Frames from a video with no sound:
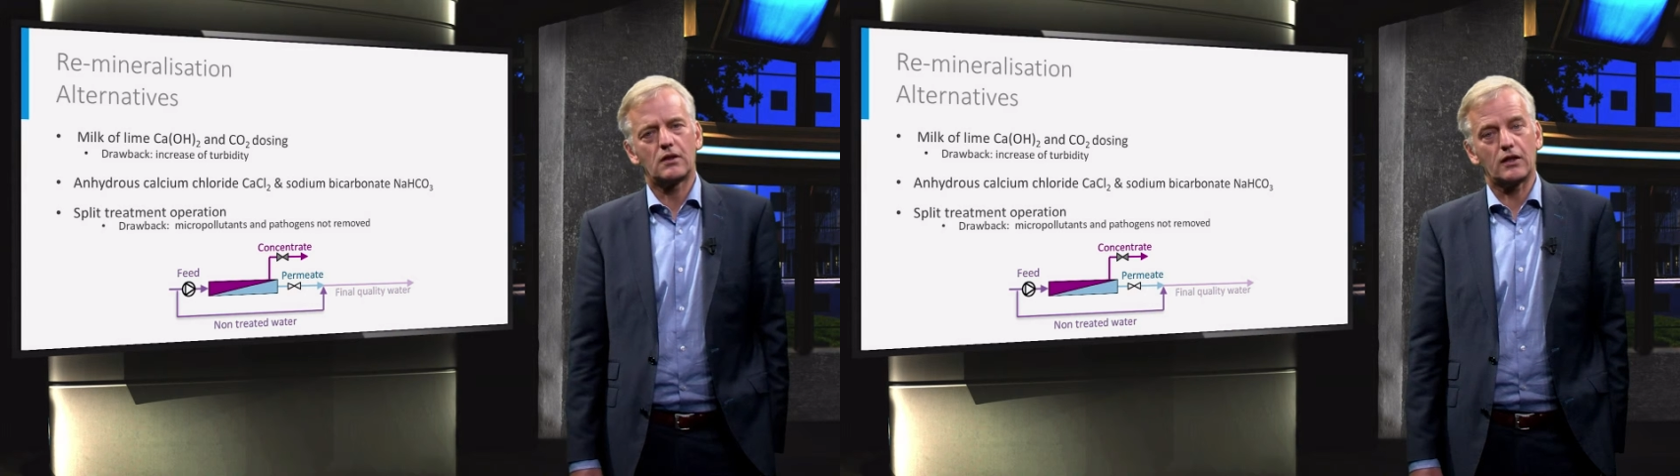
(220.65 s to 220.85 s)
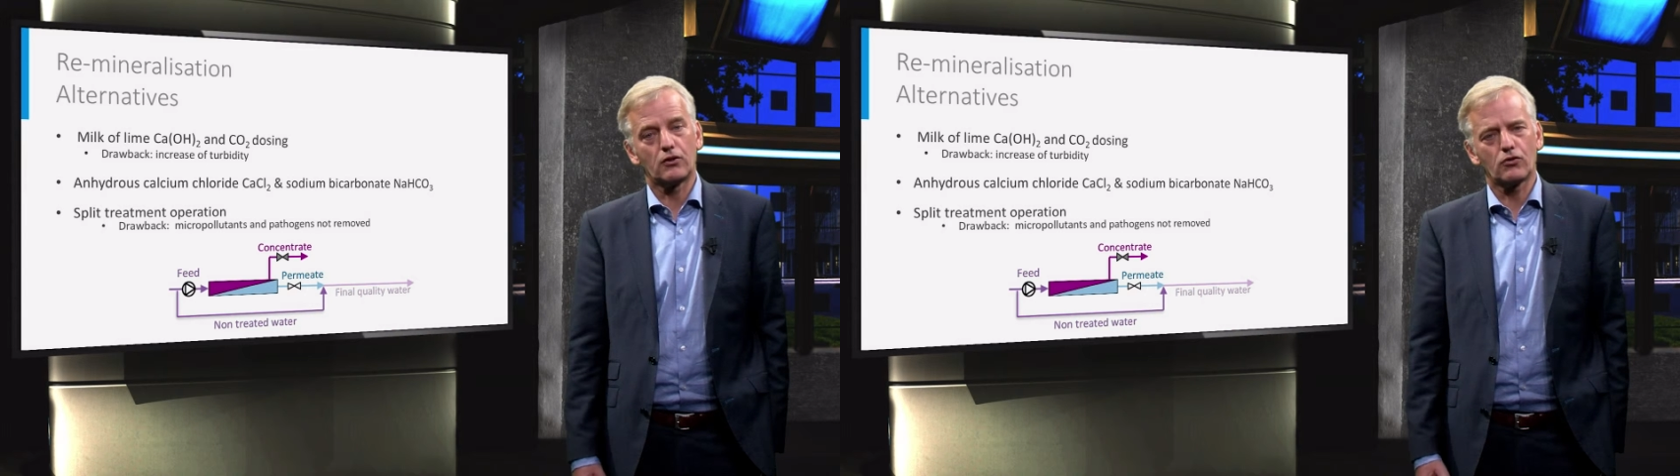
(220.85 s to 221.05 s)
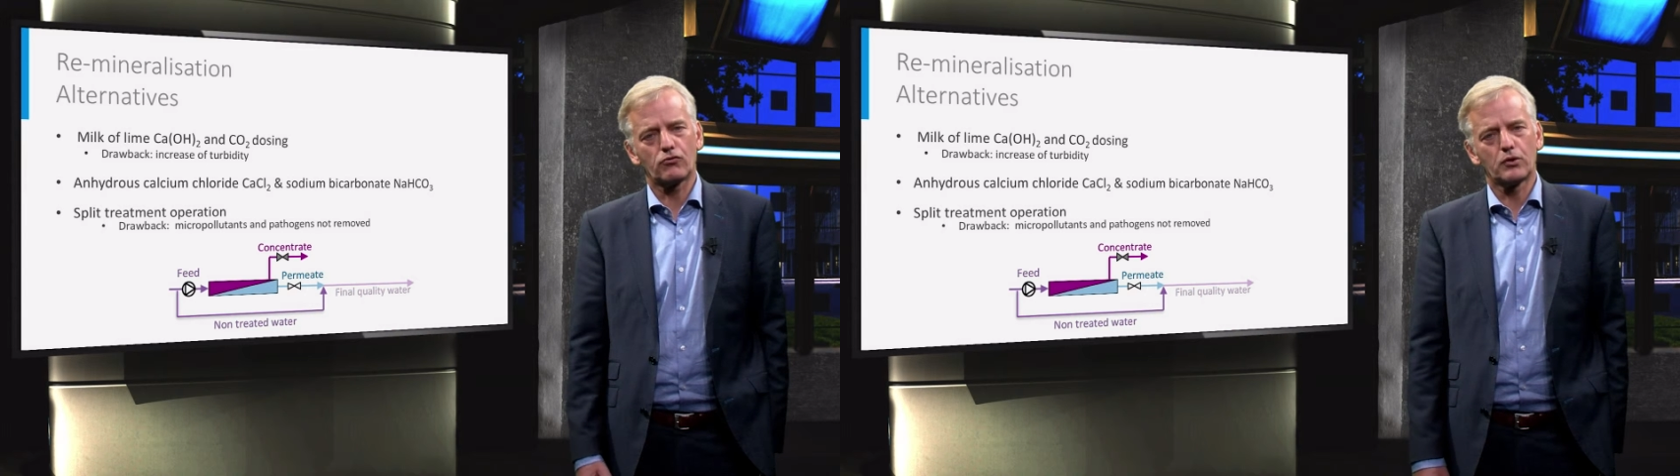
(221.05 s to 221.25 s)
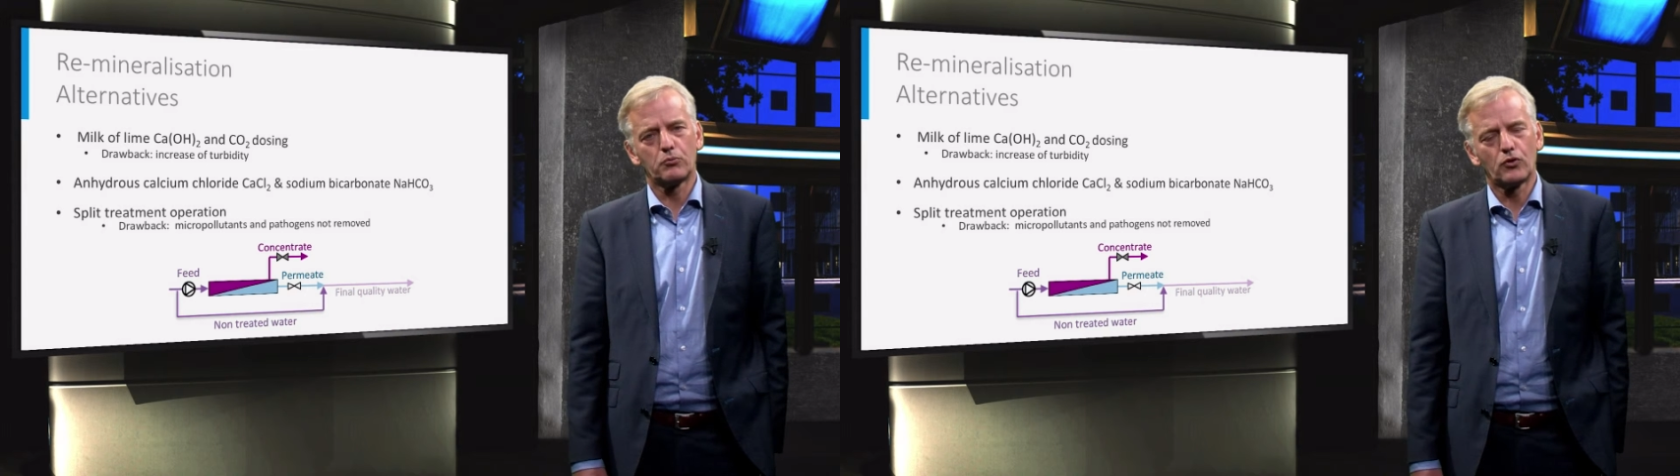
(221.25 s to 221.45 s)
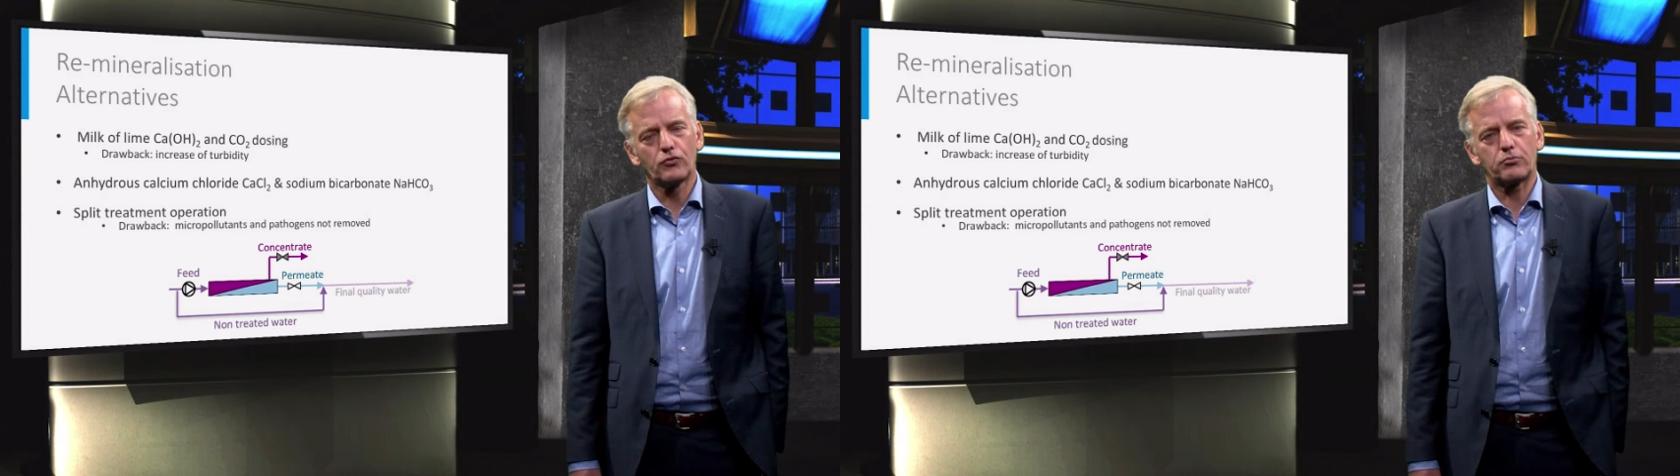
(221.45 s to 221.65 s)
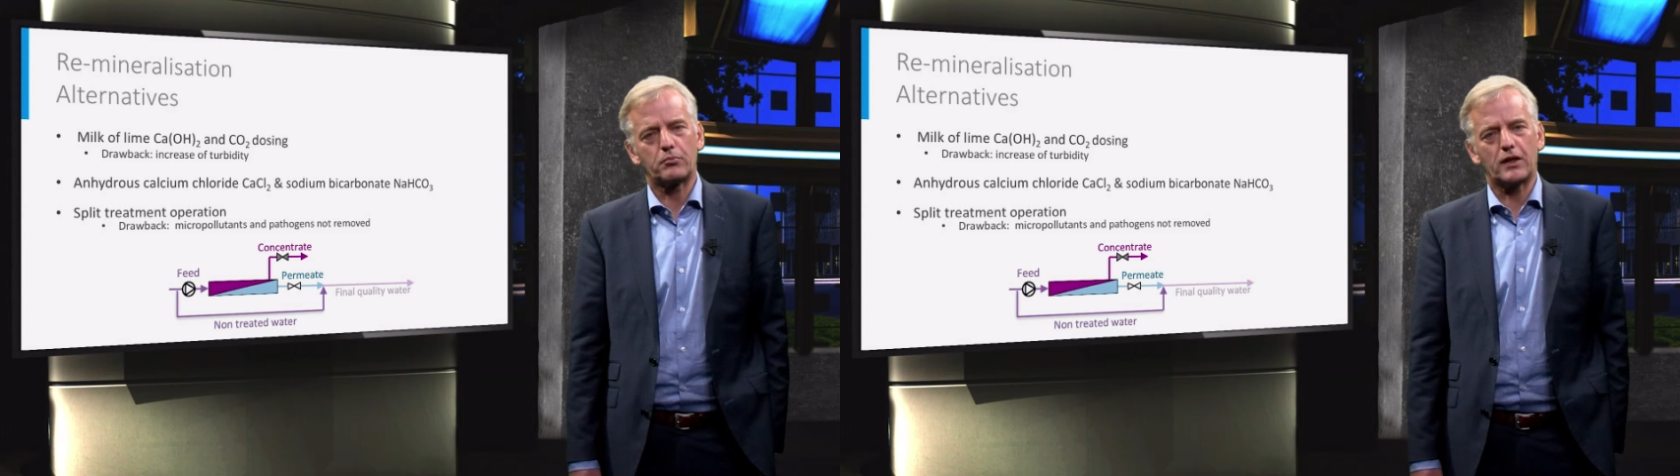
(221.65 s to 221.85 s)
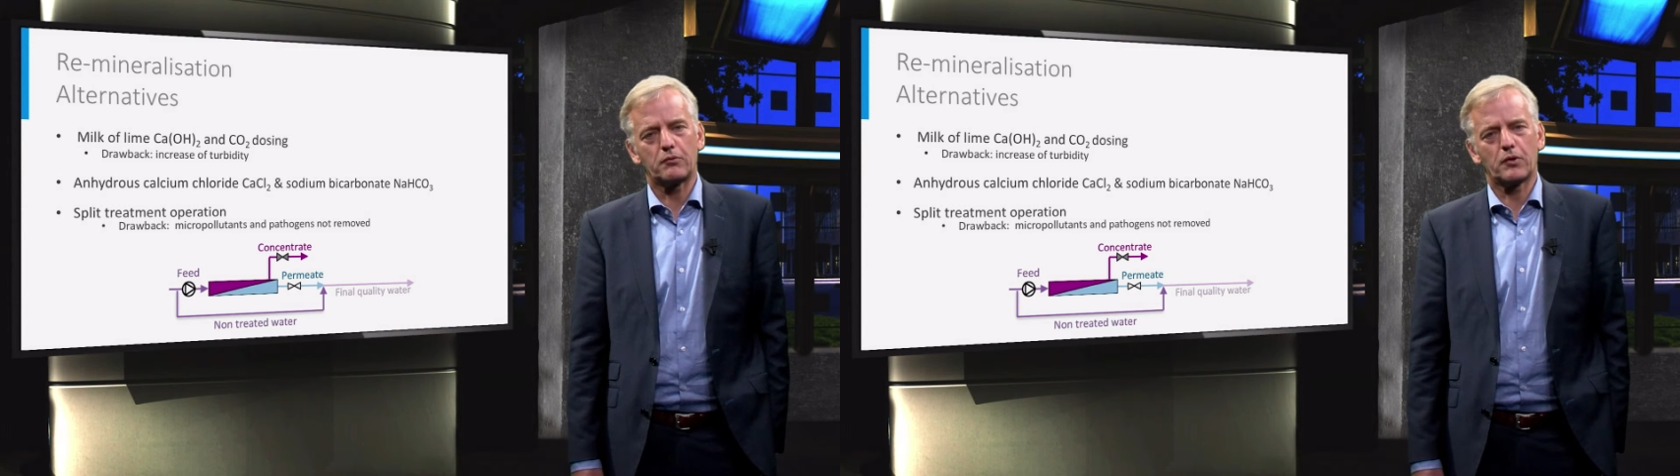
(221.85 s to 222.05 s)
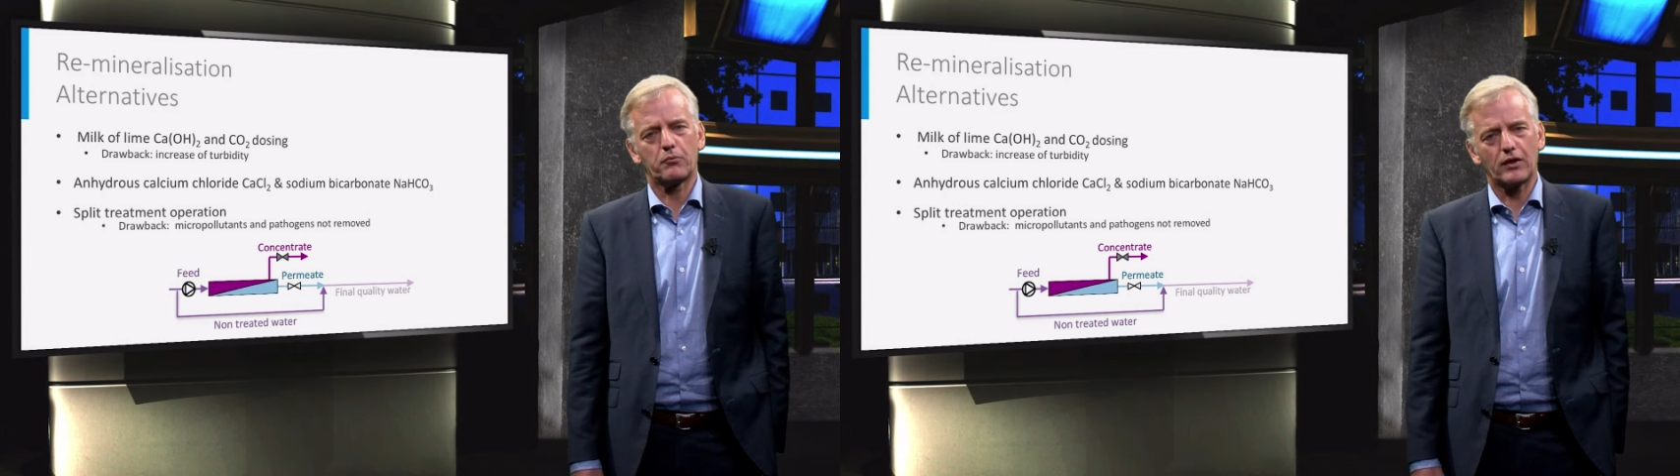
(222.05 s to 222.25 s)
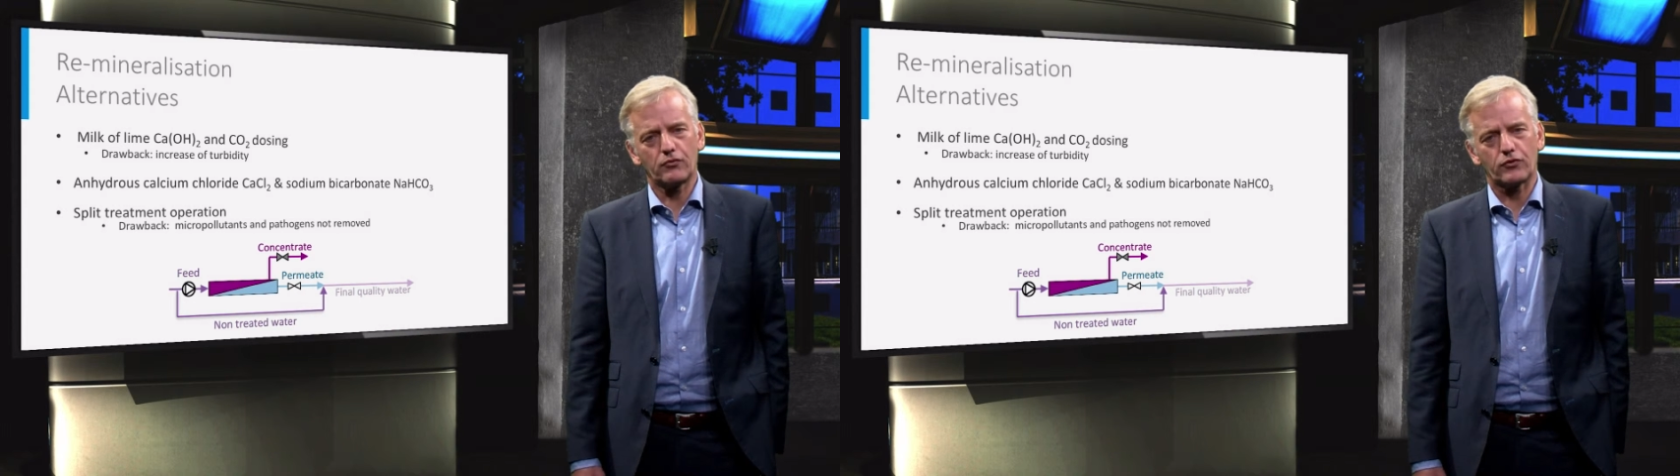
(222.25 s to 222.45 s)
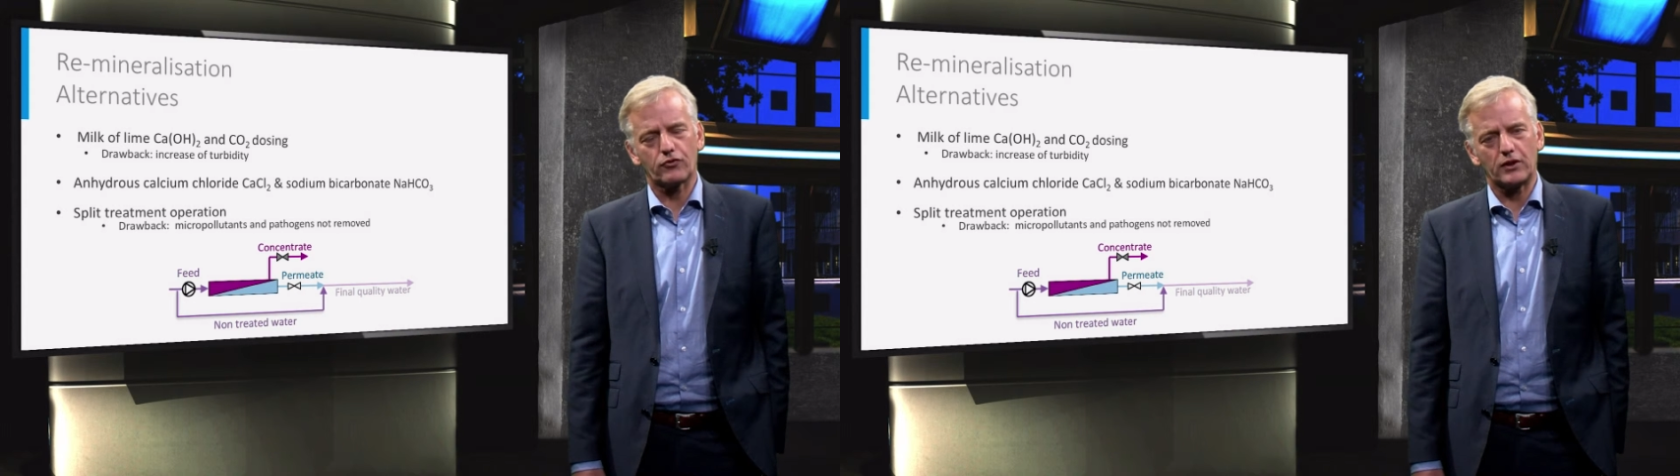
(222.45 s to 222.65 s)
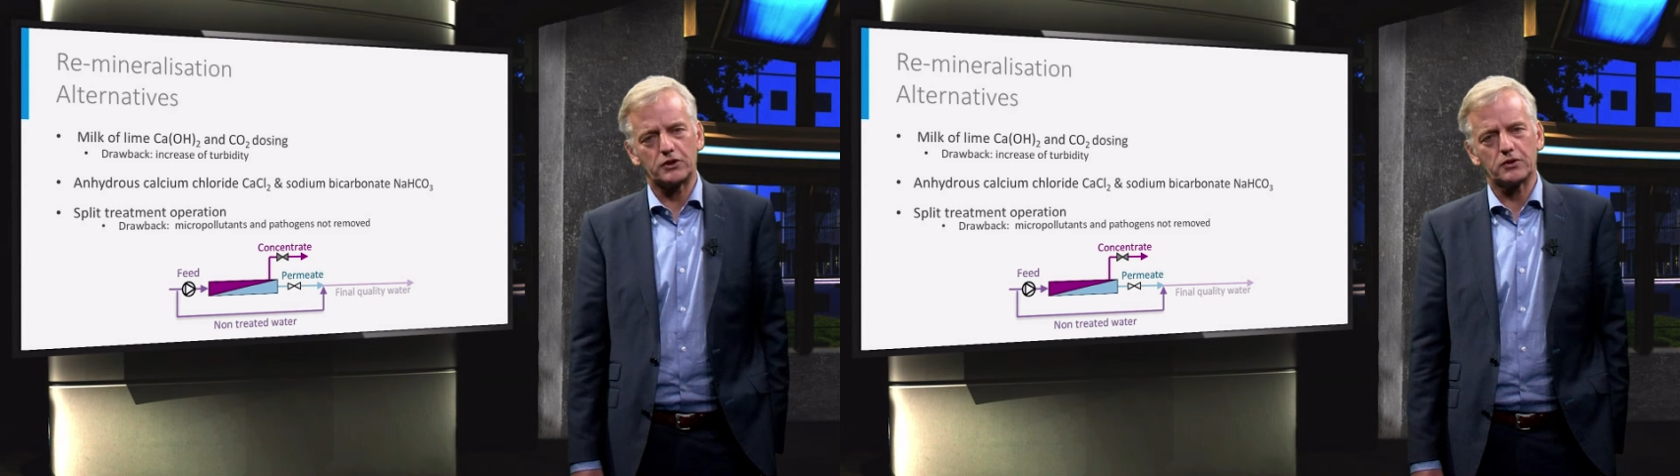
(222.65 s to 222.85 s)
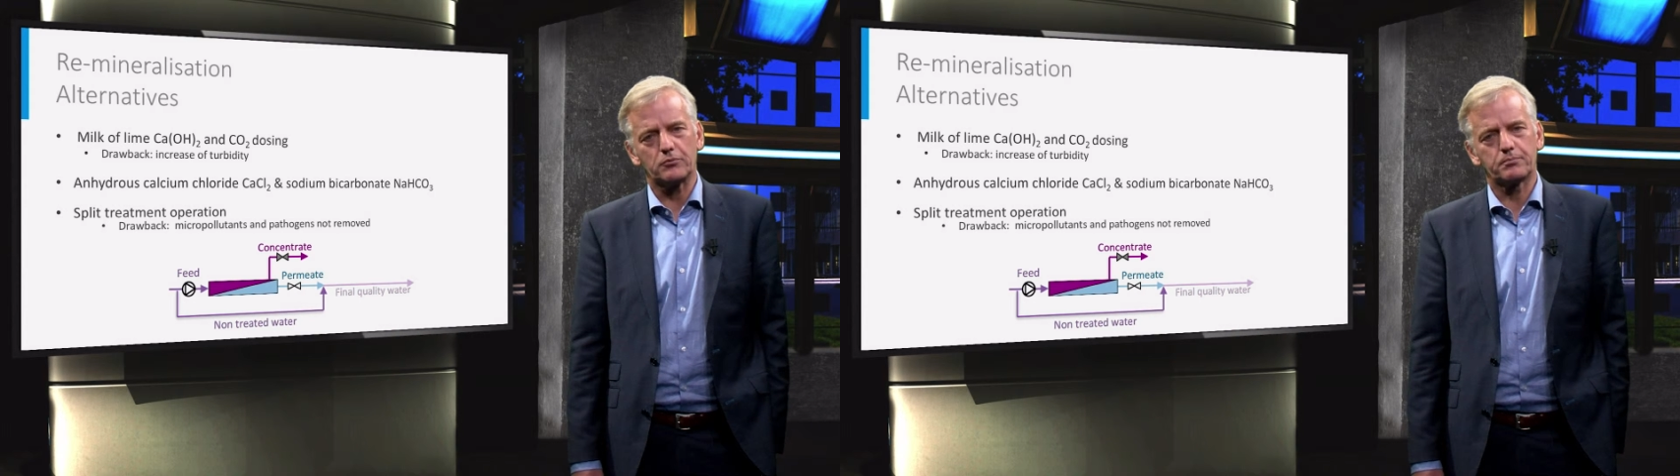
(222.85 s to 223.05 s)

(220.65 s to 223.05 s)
are not removed by the membrane filtration.